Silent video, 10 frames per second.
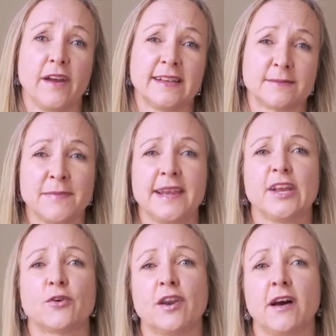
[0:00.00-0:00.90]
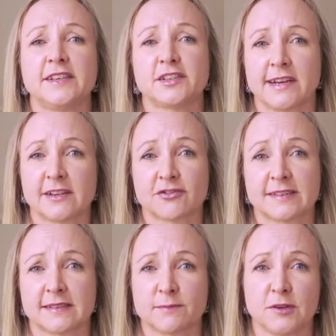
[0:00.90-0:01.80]
as many online
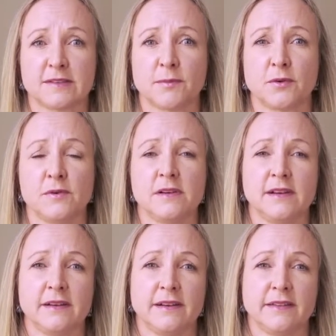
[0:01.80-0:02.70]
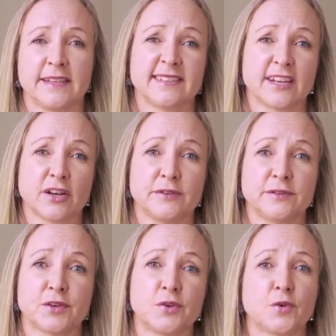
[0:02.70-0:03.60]
directories as possible. This
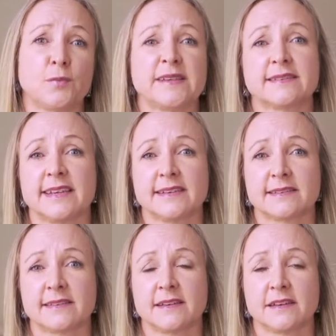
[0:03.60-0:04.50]
includes Google Business.